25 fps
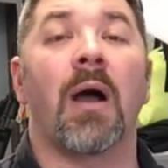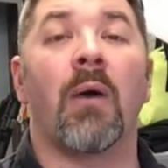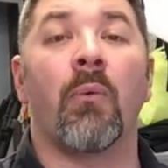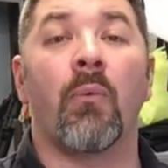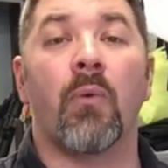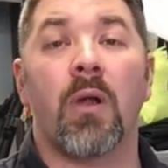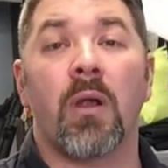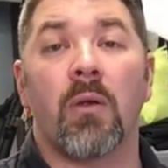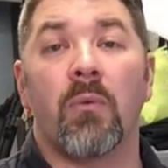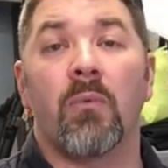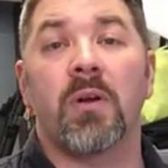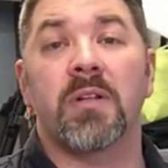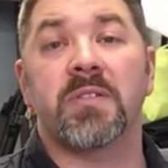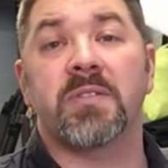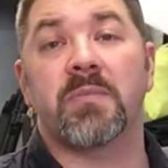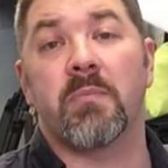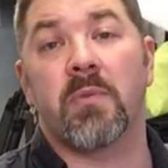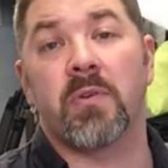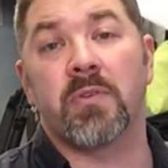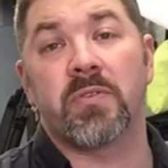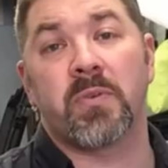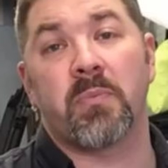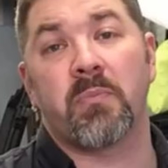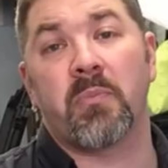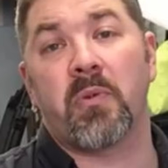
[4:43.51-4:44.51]
I wear what's
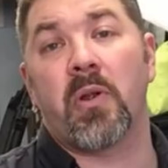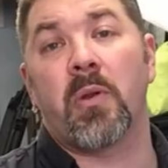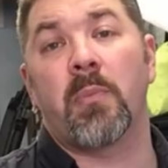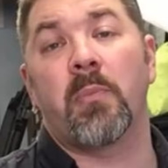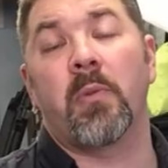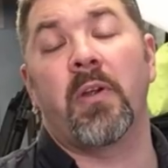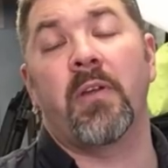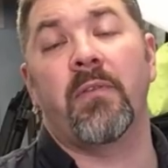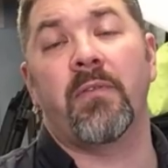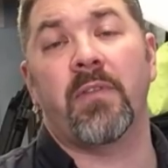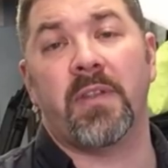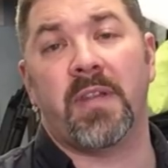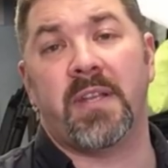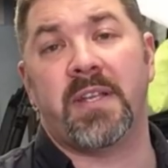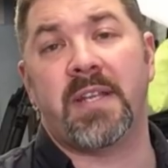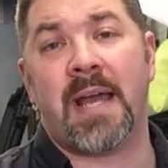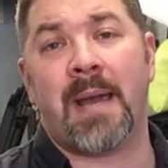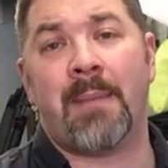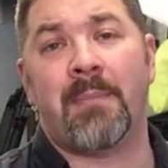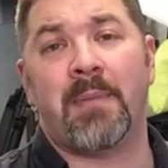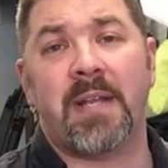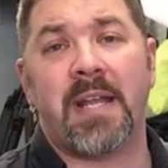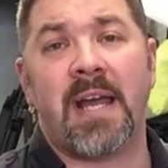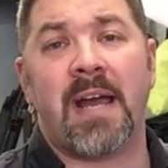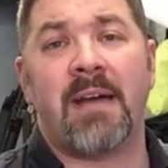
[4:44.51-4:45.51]
most appropriate for the
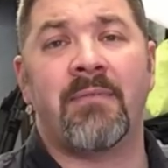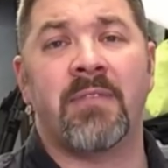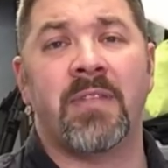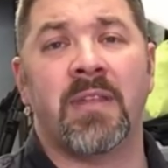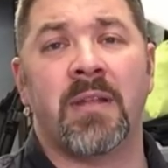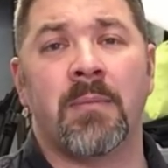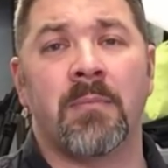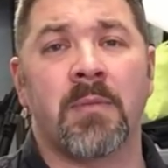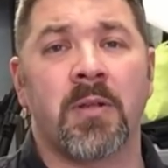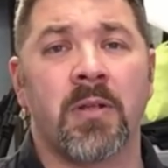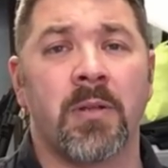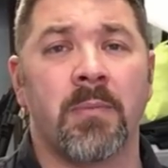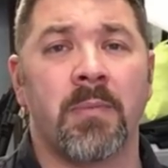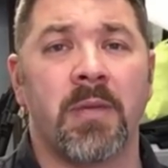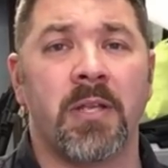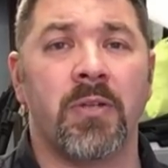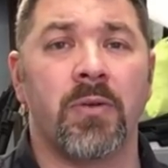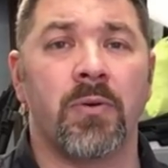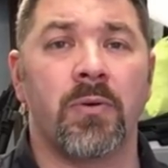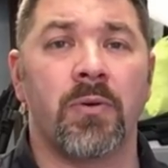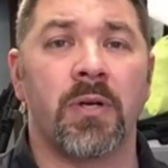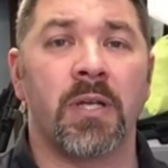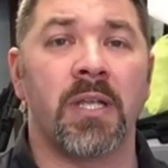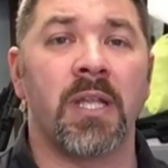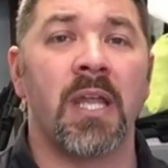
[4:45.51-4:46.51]
type of diving that I'm going to be
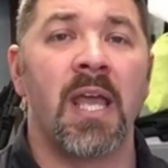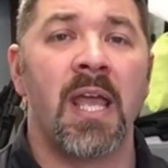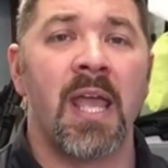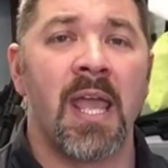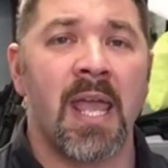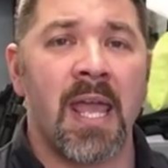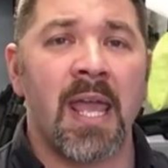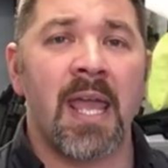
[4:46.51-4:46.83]
doing.